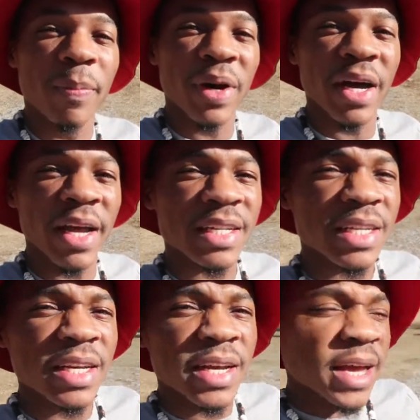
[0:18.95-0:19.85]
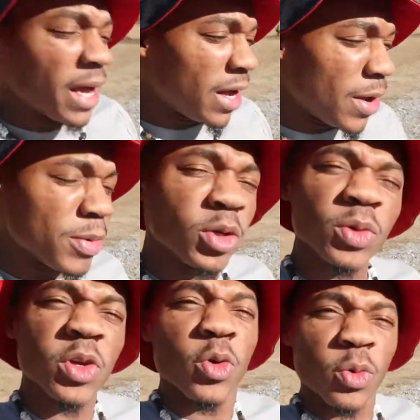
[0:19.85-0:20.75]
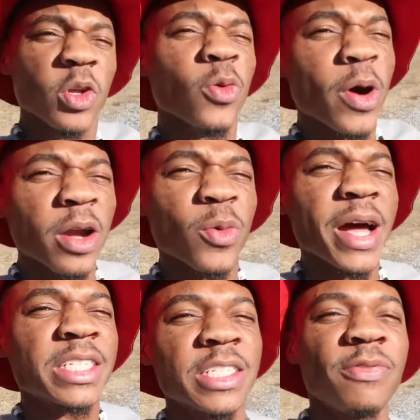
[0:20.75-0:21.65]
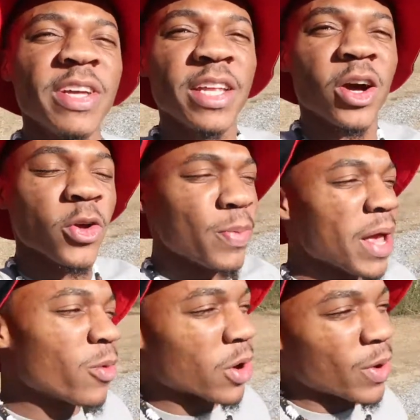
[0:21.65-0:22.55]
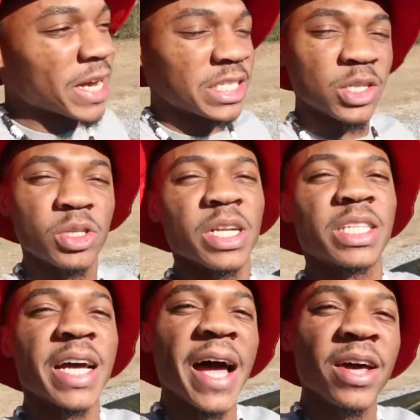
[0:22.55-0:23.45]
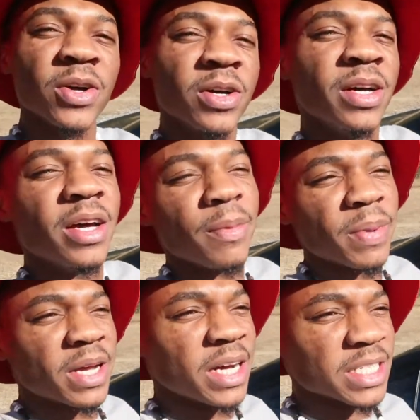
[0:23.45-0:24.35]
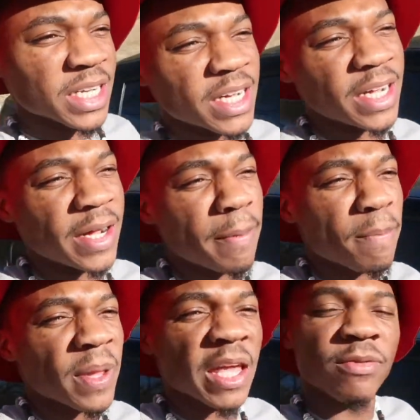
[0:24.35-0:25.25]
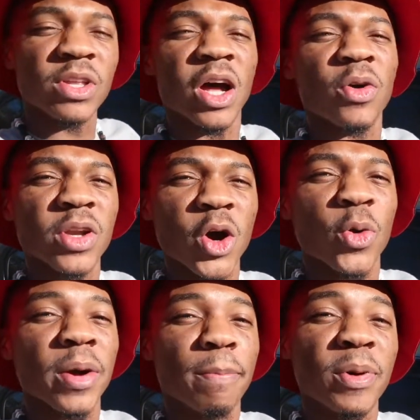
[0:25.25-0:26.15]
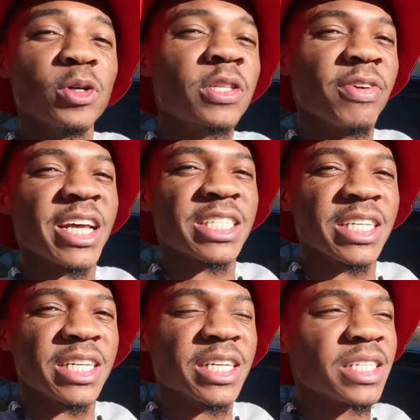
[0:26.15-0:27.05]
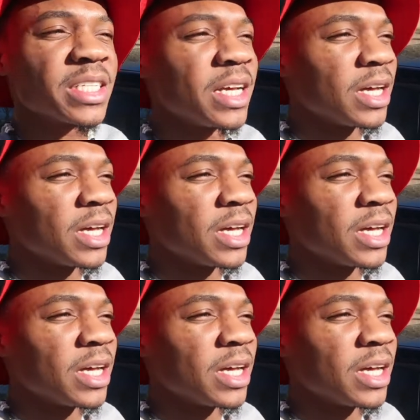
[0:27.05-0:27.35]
but you want to watch this video, you might want to watch it due to the title, because if you don't know what Boost Fest is,